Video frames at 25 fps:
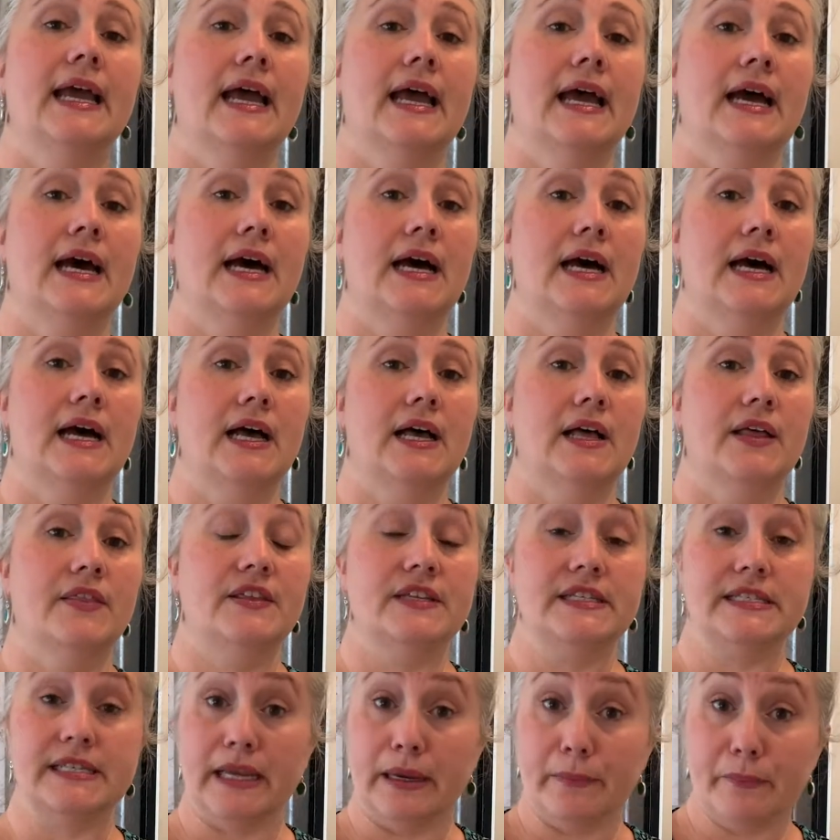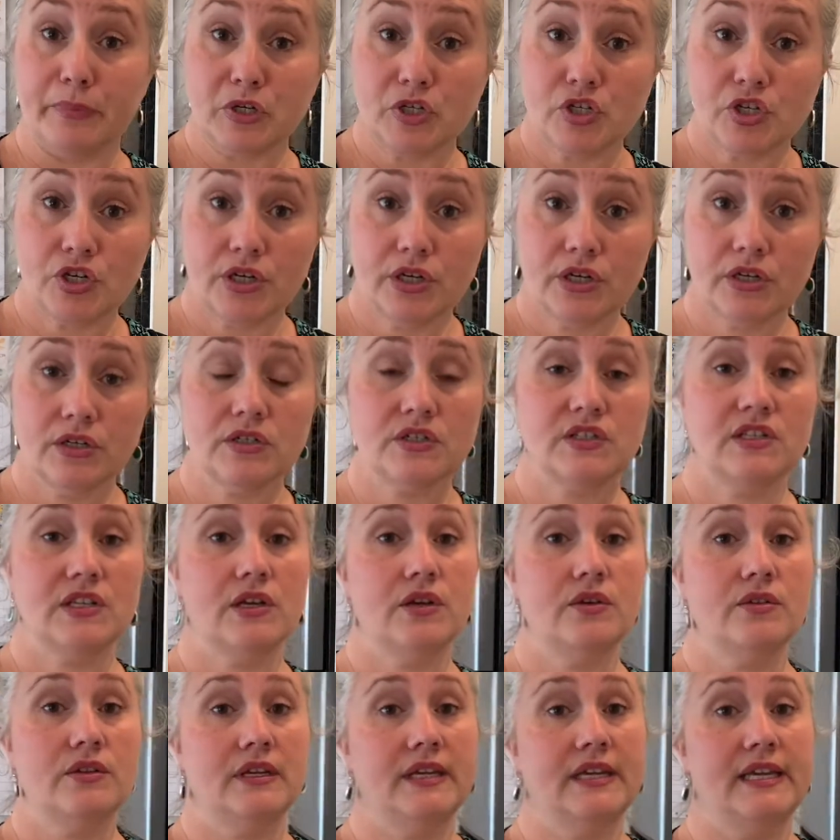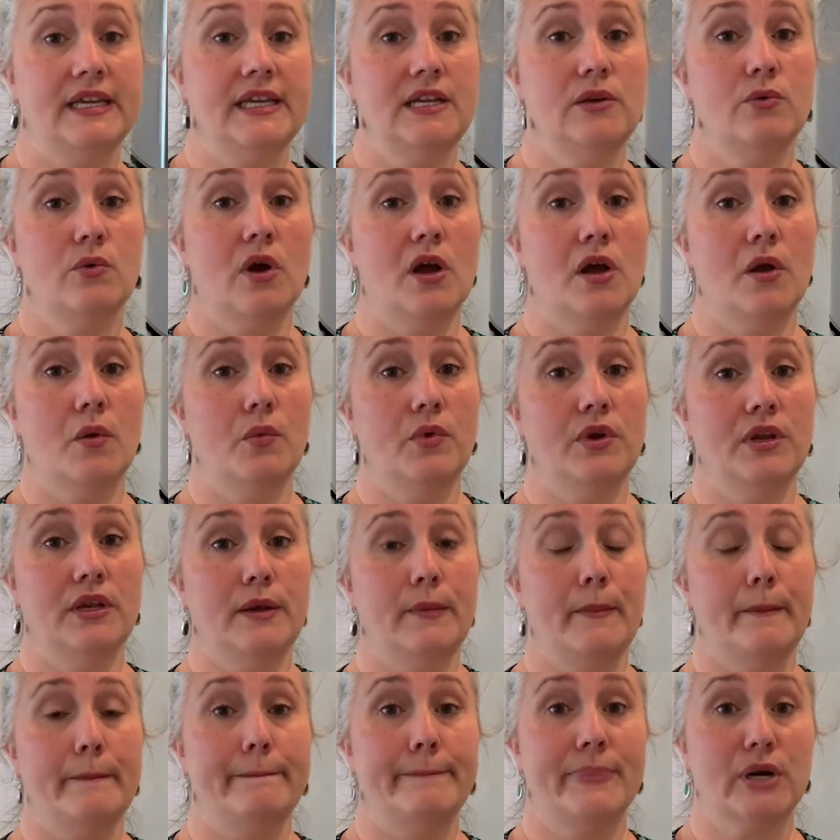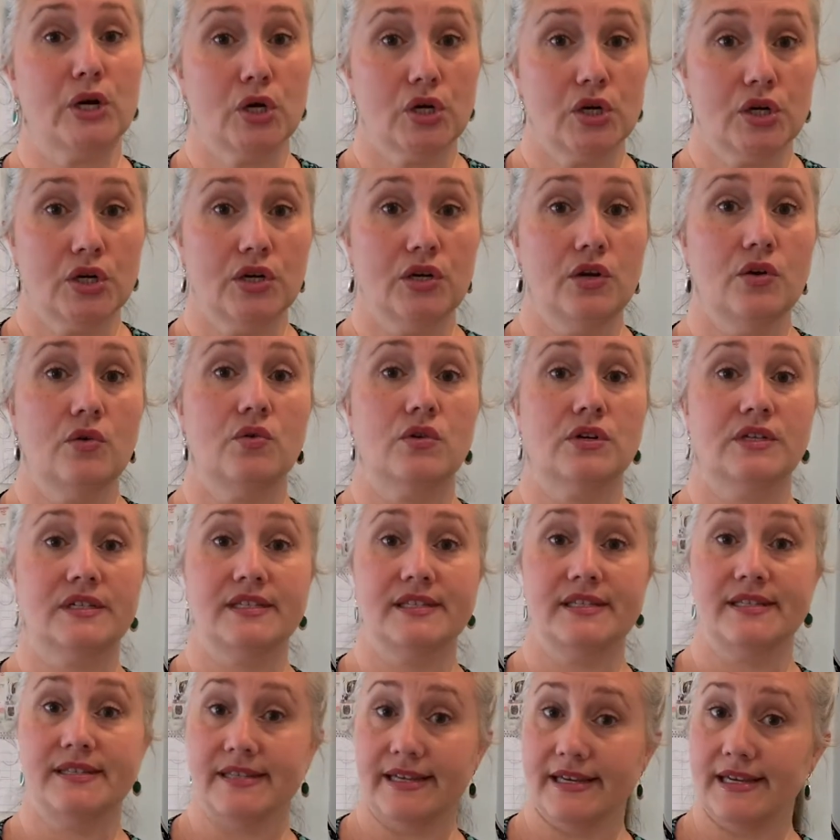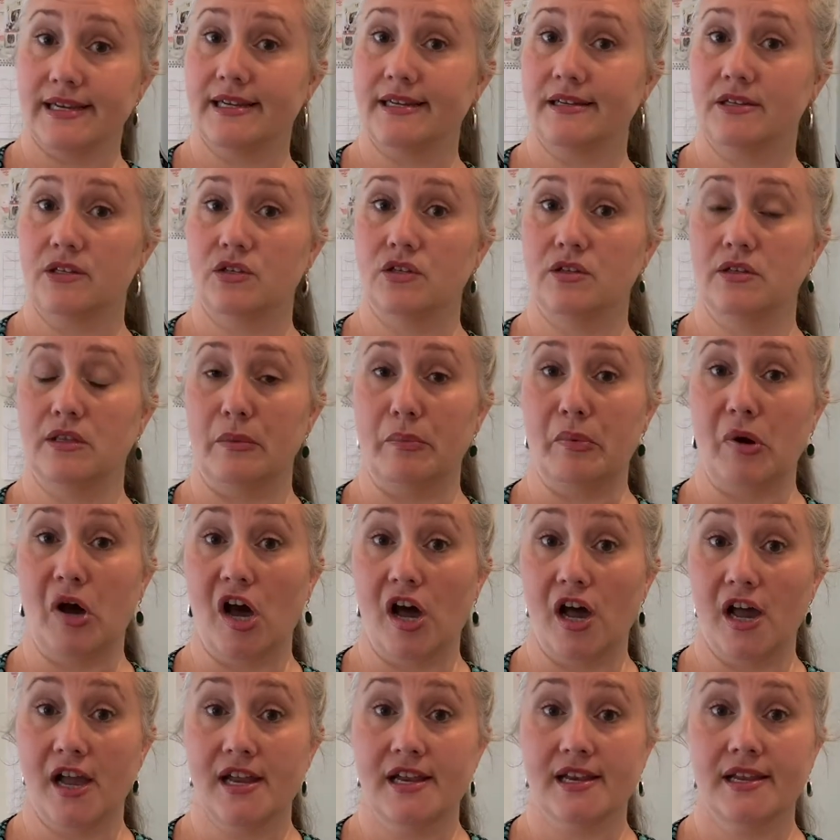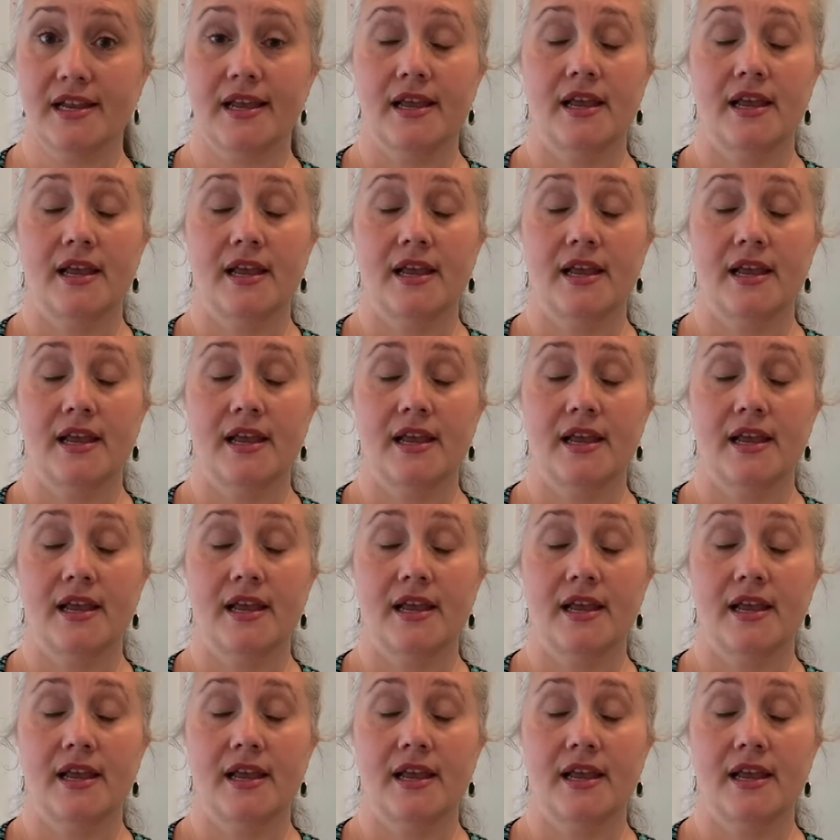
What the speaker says: the temperature so the quinoa wouldn't burn or stick to the pot.